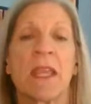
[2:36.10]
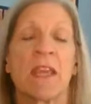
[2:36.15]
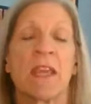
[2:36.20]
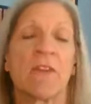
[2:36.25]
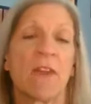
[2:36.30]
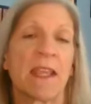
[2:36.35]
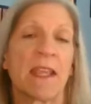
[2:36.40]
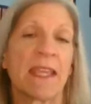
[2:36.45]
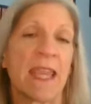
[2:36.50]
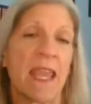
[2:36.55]

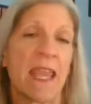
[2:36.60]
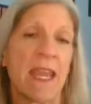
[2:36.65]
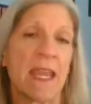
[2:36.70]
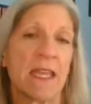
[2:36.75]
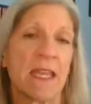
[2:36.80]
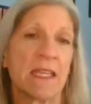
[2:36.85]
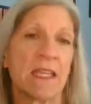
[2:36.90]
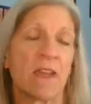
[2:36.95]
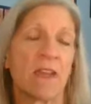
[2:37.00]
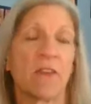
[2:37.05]
if I
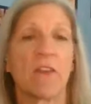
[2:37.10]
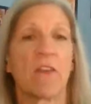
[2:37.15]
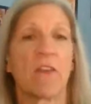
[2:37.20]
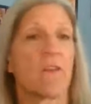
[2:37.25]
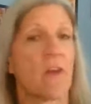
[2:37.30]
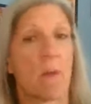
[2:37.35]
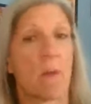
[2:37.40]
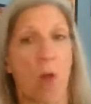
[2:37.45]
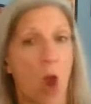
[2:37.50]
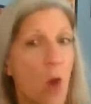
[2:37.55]
can't, if, if
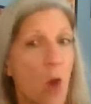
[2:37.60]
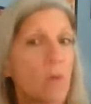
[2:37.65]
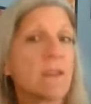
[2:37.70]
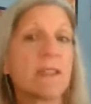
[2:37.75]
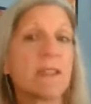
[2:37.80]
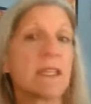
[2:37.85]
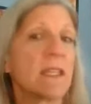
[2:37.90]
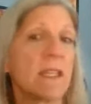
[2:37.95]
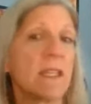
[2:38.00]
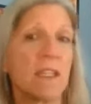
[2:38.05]
I'm
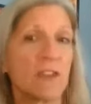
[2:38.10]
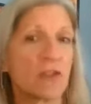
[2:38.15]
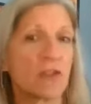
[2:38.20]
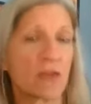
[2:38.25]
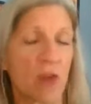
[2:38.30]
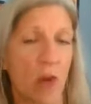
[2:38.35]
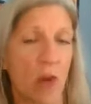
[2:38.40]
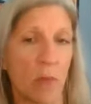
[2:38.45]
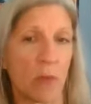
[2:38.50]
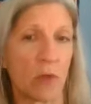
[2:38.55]
always getting in
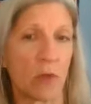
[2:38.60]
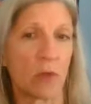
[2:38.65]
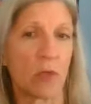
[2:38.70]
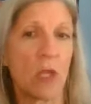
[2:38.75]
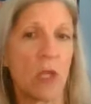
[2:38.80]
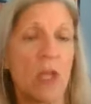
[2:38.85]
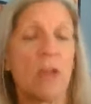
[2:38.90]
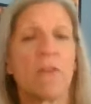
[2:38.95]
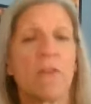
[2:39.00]
trouble